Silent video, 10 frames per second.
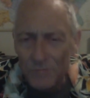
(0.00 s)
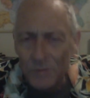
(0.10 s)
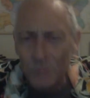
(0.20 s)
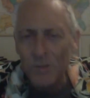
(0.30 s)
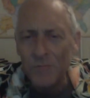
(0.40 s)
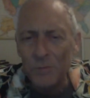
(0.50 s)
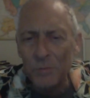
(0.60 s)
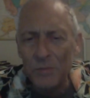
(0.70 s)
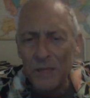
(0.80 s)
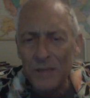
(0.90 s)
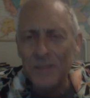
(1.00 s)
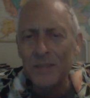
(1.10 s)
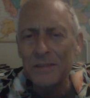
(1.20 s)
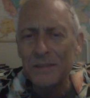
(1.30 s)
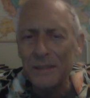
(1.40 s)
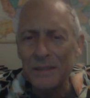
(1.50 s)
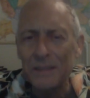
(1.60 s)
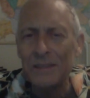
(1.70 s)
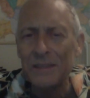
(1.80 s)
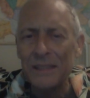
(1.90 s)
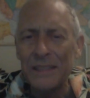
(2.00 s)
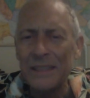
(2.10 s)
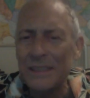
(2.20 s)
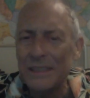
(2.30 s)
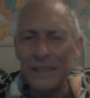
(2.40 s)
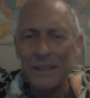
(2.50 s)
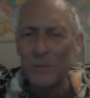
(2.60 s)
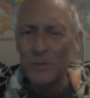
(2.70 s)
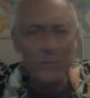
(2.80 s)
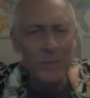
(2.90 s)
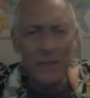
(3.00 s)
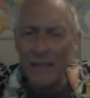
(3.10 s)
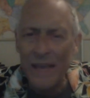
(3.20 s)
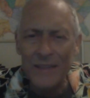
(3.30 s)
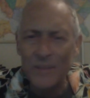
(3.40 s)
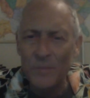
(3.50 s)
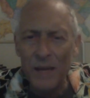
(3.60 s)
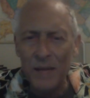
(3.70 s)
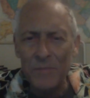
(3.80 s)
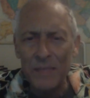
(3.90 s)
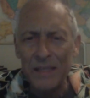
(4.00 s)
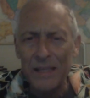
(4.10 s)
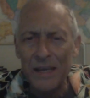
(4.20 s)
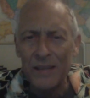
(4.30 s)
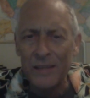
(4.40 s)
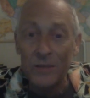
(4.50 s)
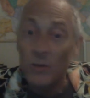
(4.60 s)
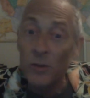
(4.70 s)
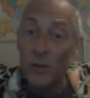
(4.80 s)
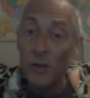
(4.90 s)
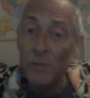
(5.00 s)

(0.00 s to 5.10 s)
to run for president, he was being asked by media outlets, "Do you ever